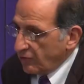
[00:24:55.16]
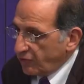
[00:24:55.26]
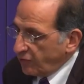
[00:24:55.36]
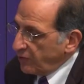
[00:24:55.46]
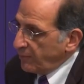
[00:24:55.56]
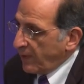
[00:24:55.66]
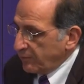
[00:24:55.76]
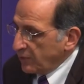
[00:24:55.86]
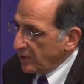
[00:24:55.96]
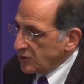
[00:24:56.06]
Sunni
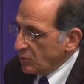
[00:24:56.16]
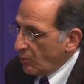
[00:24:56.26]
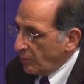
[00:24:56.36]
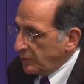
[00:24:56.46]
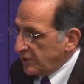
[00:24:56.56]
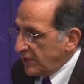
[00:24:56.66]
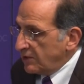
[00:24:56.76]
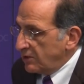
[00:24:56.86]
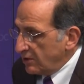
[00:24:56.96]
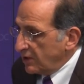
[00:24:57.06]
population what we
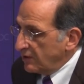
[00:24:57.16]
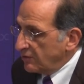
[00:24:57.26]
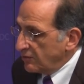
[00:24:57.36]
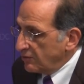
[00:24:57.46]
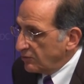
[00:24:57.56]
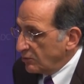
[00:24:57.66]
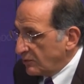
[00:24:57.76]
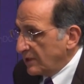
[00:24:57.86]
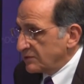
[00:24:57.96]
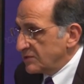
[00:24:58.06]
did in
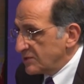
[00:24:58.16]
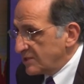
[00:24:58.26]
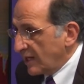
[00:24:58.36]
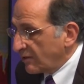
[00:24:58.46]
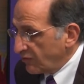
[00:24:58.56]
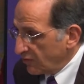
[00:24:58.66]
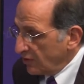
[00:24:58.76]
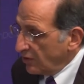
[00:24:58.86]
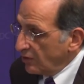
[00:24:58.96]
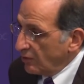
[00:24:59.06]
2006,
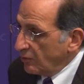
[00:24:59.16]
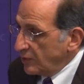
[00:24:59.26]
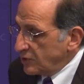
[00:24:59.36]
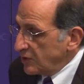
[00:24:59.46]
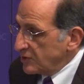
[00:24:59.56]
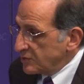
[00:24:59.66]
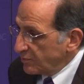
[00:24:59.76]
which is